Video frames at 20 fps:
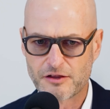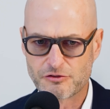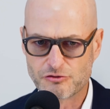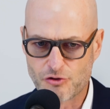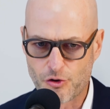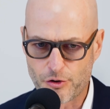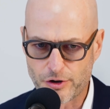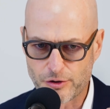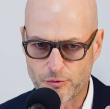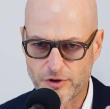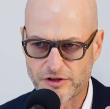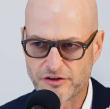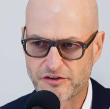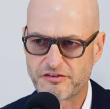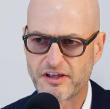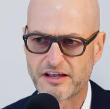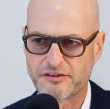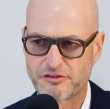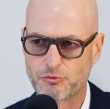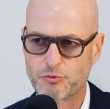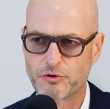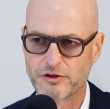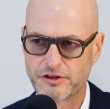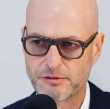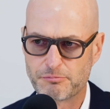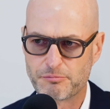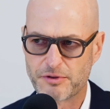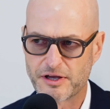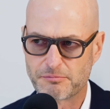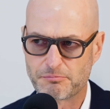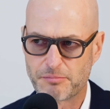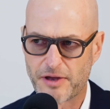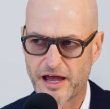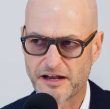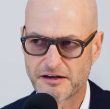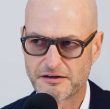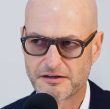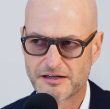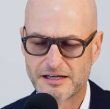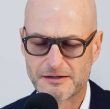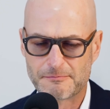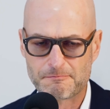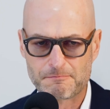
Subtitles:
knowing when to take the really big bet.